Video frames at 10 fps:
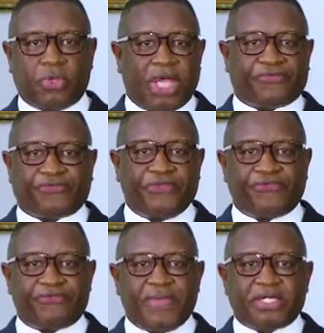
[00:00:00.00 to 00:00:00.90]
We have
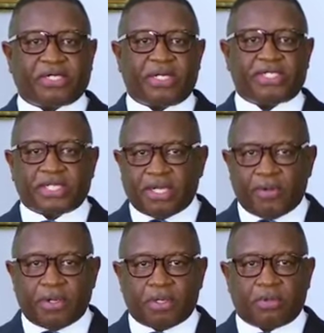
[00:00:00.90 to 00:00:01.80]
since made great
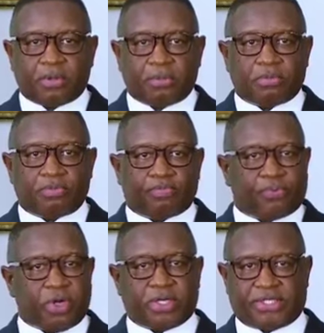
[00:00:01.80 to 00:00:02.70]

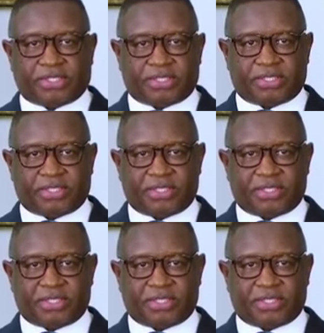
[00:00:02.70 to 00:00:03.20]
progress